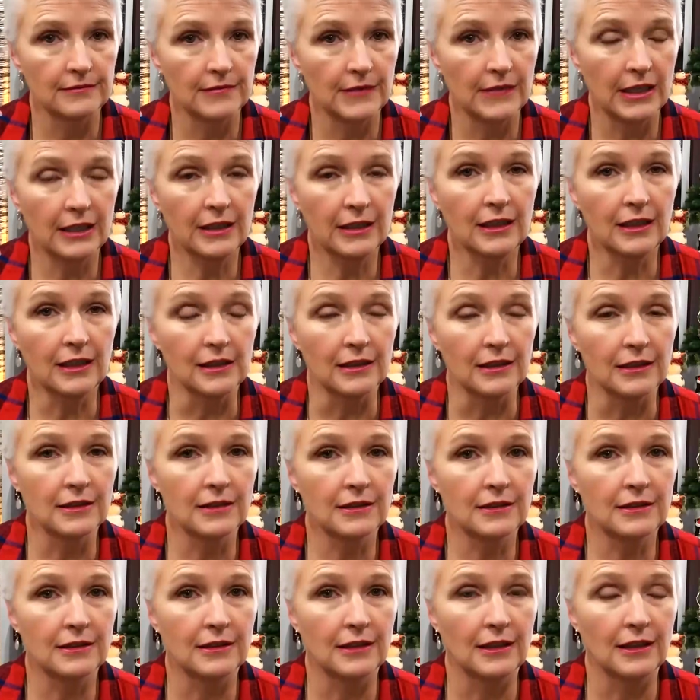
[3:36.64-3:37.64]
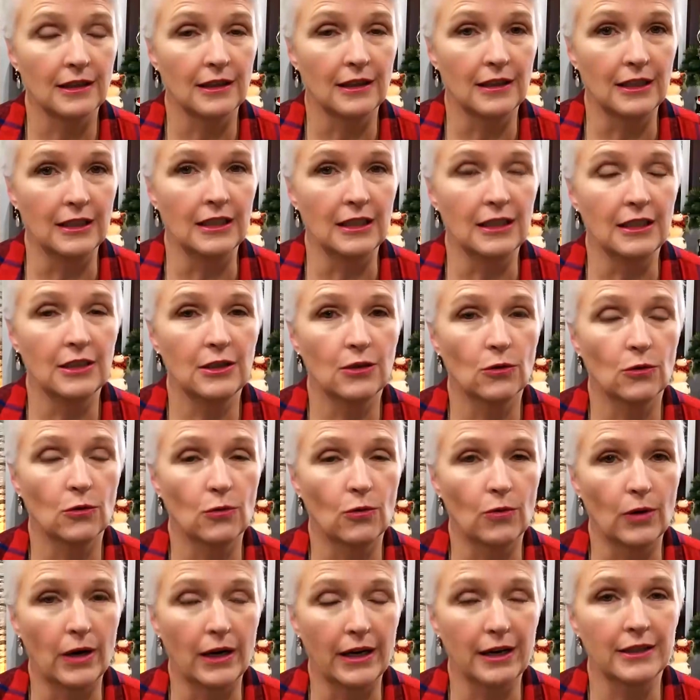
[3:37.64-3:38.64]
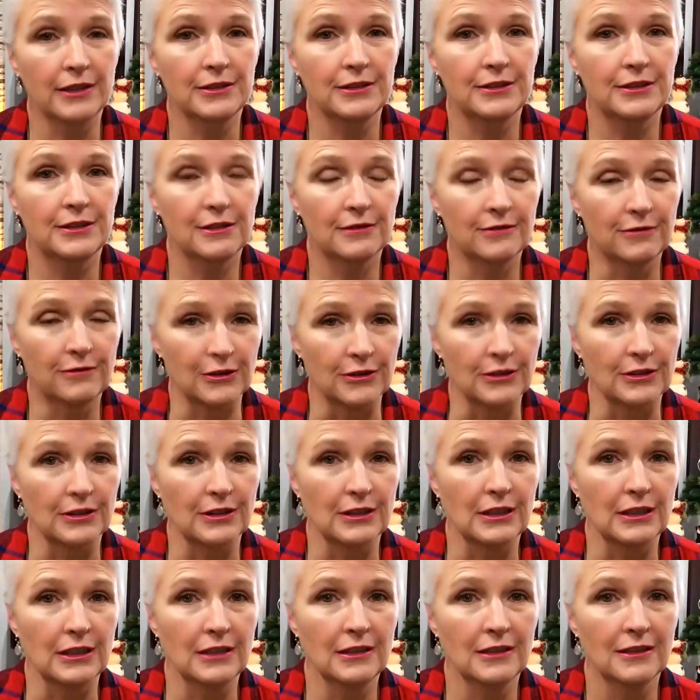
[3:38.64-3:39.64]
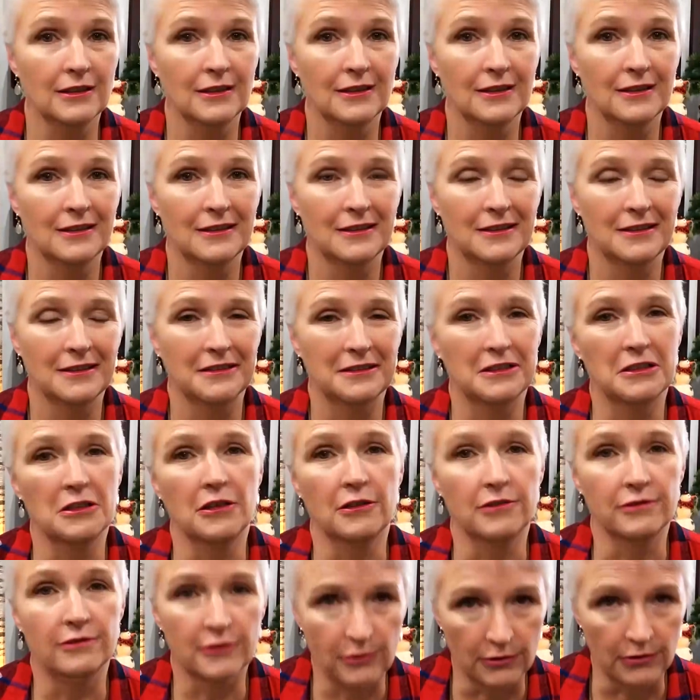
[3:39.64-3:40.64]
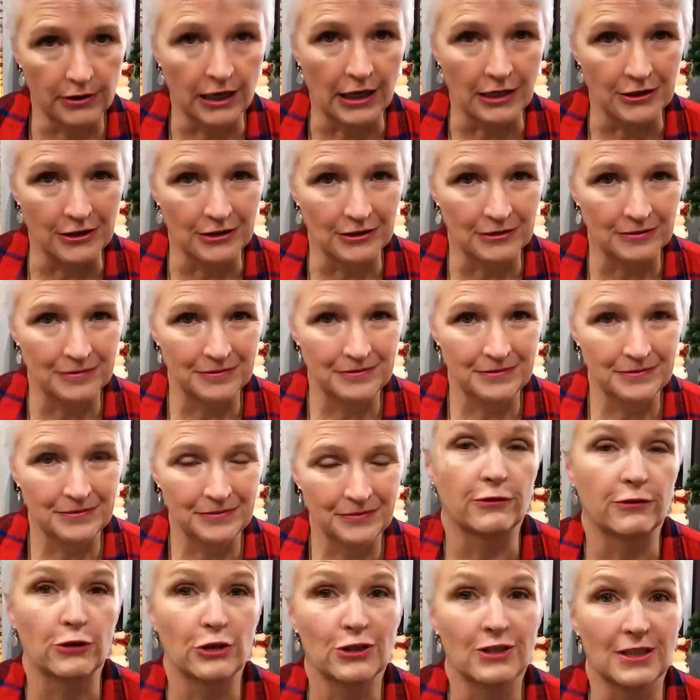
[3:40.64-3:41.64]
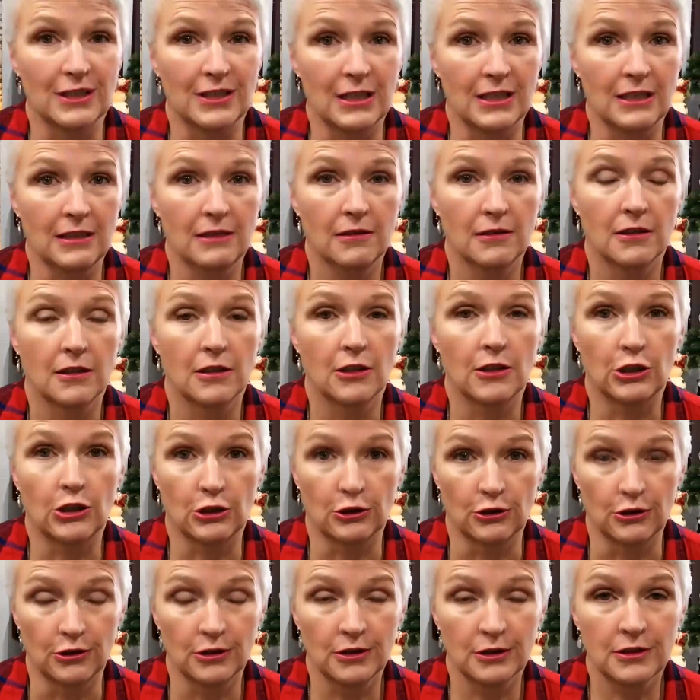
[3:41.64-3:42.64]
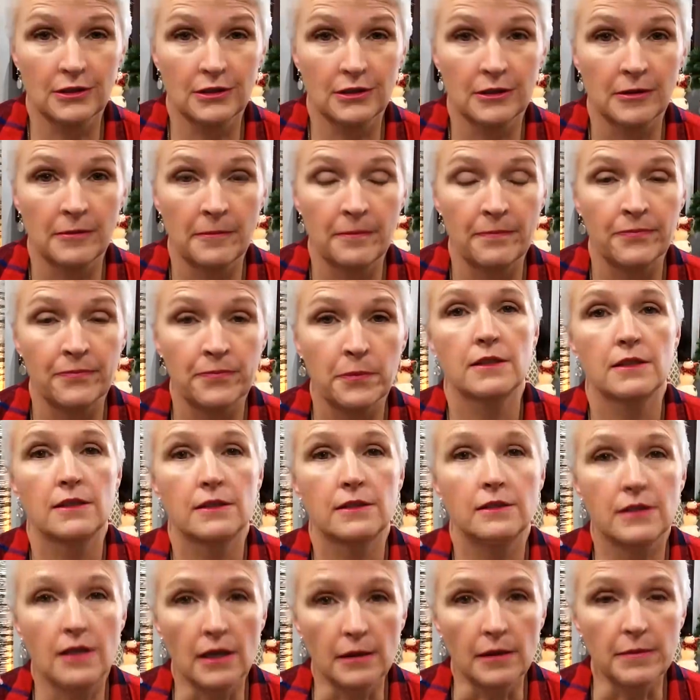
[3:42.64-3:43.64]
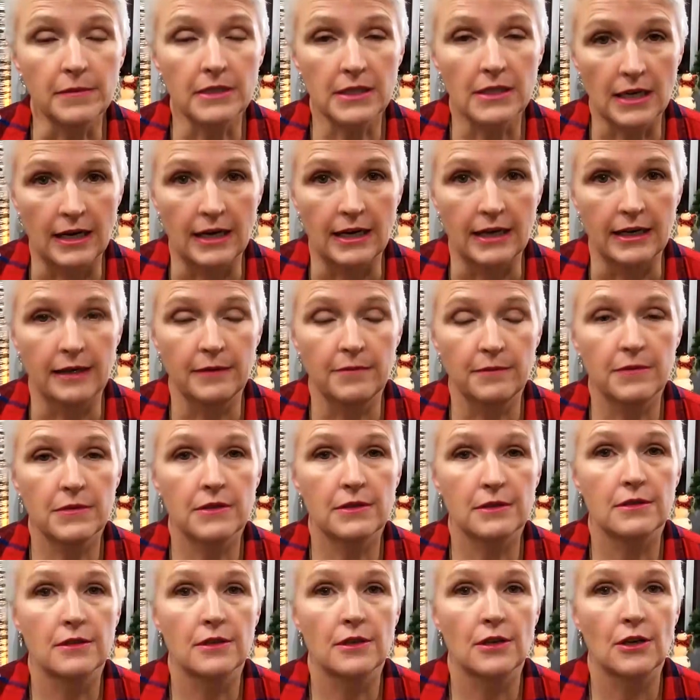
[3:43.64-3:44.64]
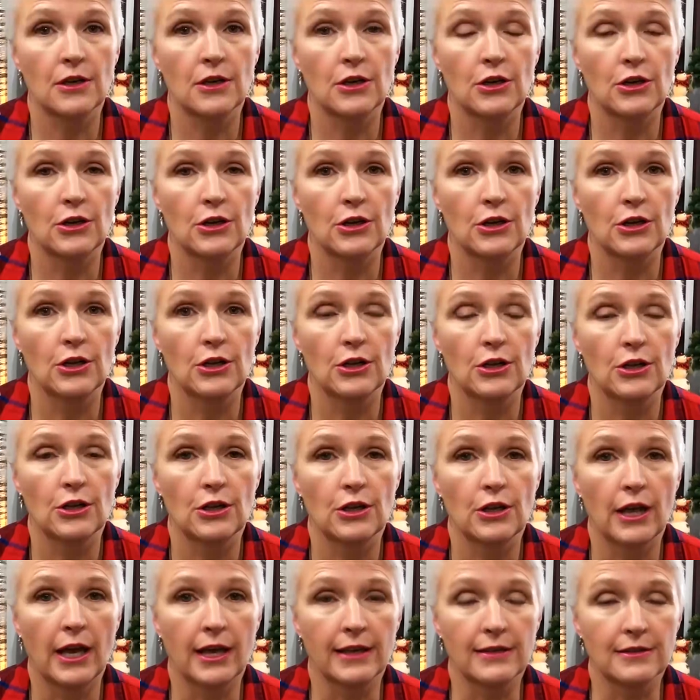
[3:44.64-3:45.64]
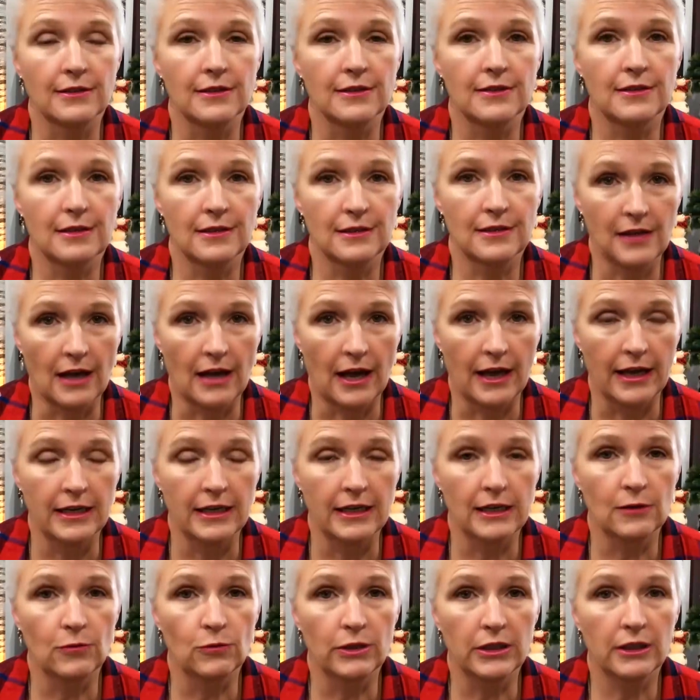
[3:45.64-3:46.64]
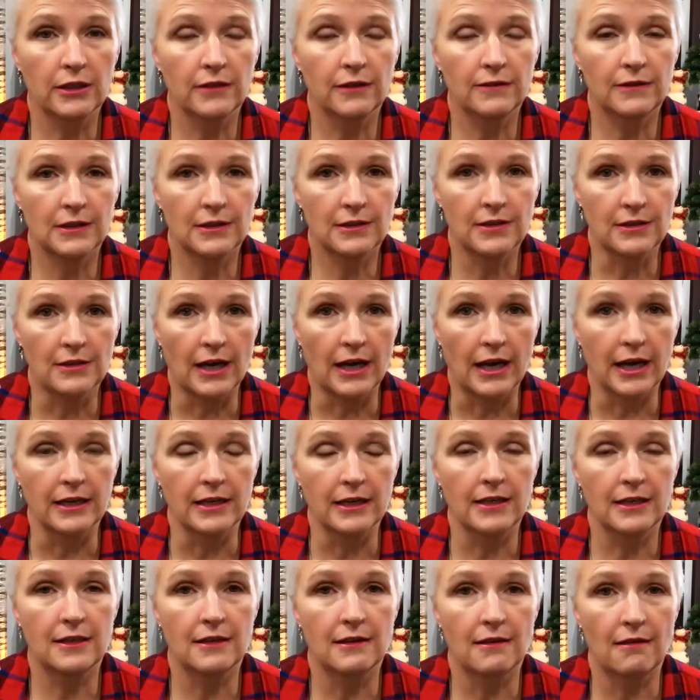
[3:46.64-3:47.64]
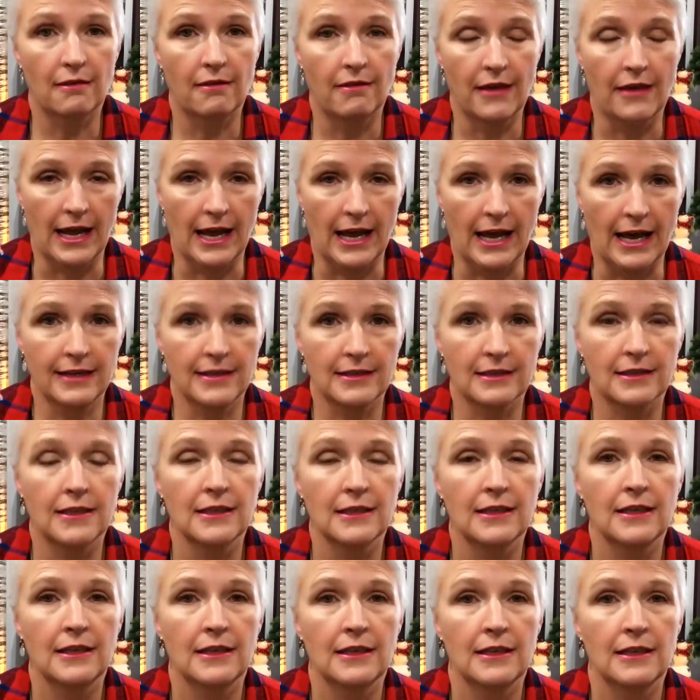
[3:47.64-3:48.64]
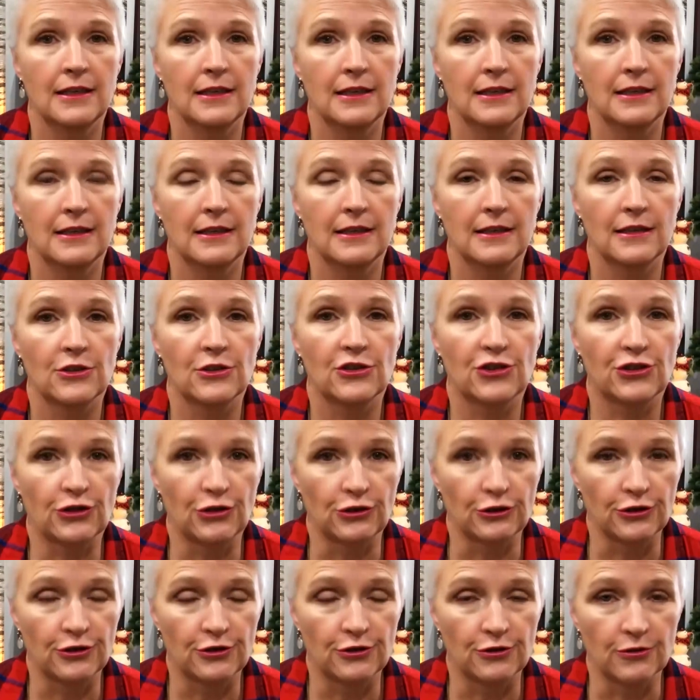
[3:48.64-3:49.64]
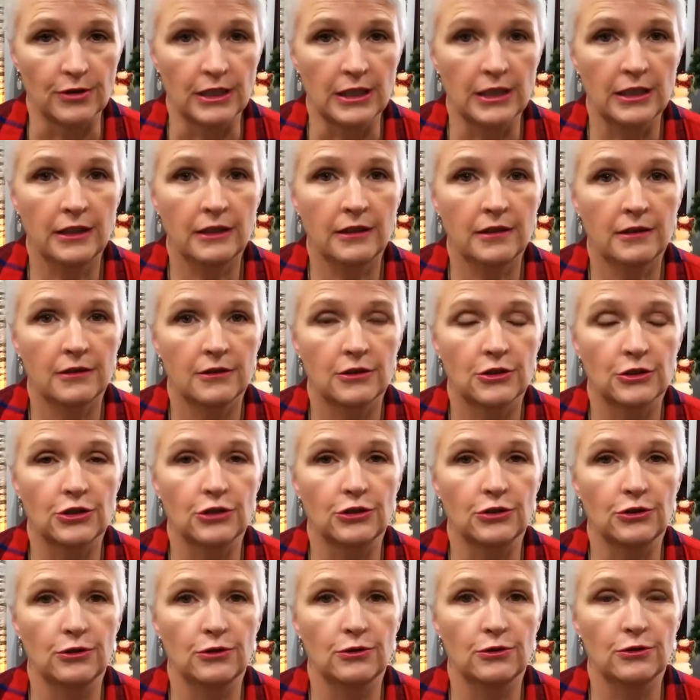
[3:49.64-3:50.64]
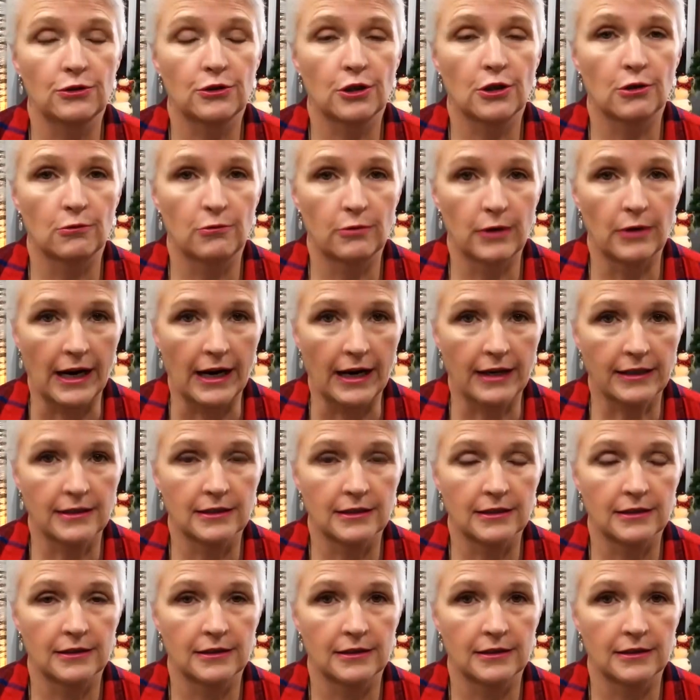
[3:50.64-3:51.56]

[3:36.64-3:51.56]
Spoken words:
It is the wild diversity of creation. Diversity occurs. Sometimes, as a society, we have decided that surgery to correct